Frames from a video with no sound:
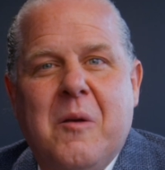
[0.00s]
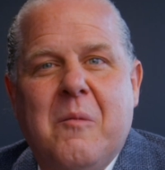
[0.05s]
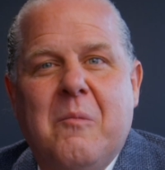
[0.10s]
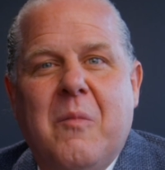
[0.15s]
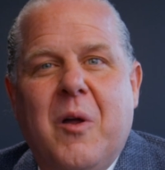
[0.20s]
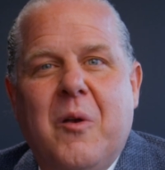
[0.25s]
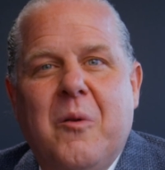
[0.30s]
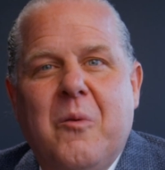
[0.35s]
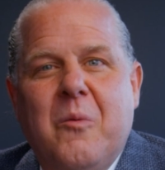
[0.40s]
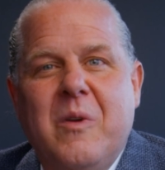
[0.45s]

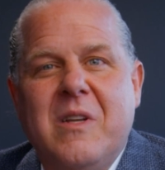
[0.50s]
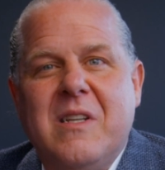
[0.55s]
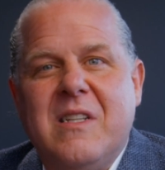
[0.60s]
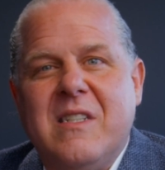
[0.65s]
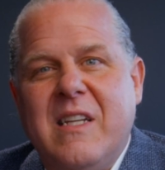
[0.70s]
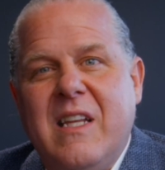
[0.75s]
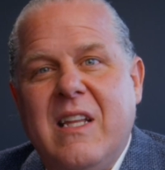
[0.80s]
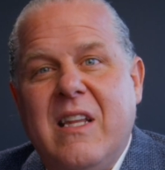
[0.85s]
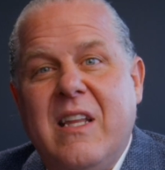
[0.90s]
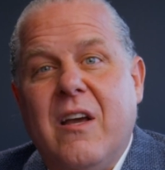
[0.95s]
but we
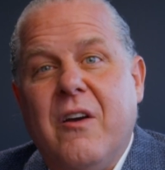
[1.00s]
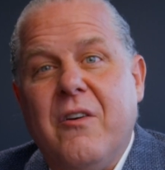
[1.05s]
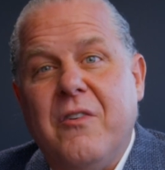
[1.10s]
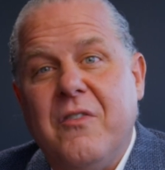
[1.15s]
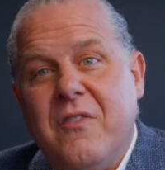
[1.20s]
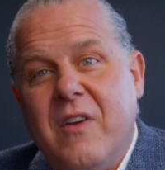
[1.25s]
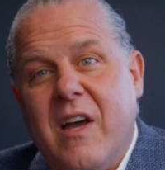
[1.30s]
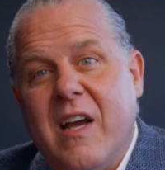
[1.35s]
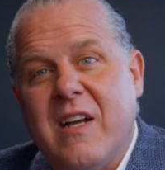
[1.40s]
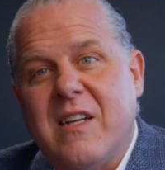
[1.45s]
see the
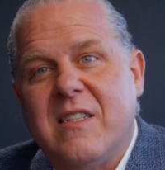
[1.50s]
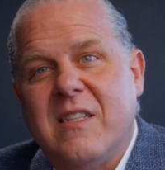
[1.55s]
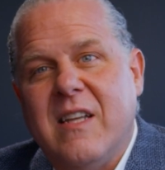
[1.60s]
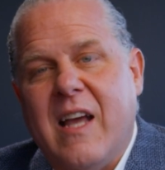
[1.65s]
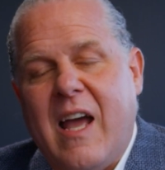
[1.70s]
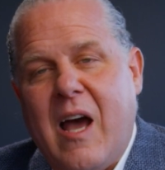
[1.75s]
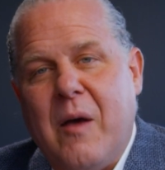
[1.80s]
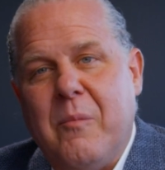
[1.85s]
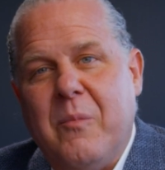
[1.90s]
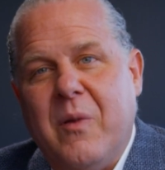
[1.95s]
effects
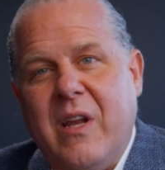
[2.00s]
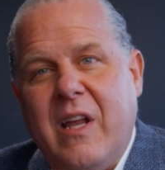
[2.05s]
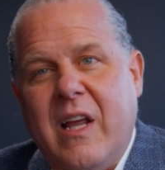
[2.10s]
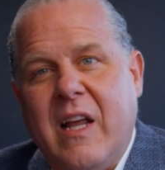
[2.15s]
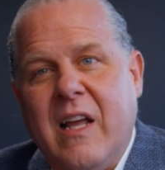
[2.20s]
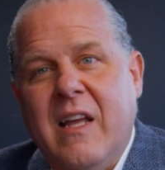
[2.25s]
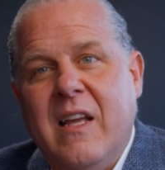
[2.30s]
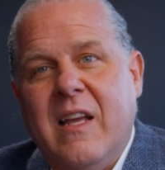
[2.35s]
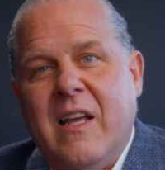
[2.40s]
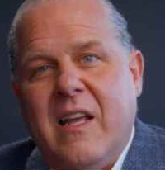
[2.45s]

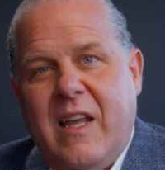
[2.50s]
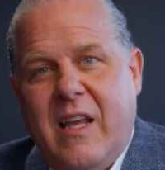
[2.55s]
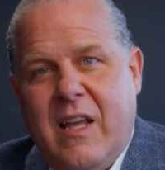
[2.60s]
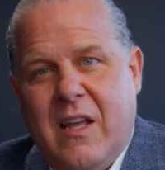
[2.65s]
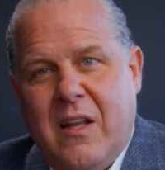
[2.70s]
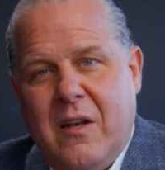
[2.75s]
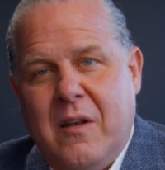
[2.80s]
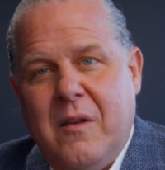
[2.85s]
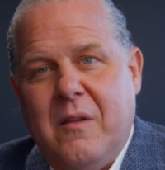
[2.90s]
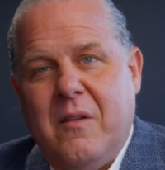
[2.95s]
happening
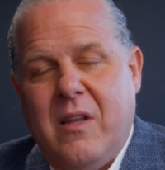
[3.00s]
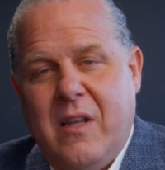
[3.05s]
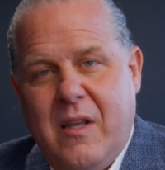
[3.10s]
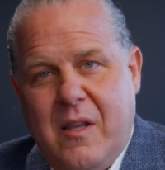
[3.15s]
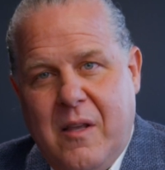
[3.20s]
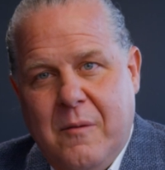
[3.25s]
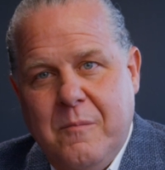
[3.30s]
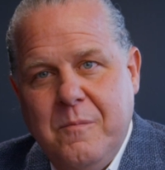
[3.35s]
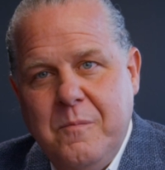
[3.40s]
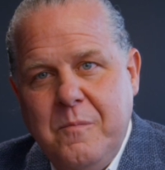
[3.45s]
in
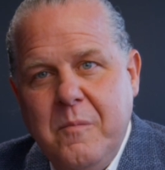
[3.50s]
the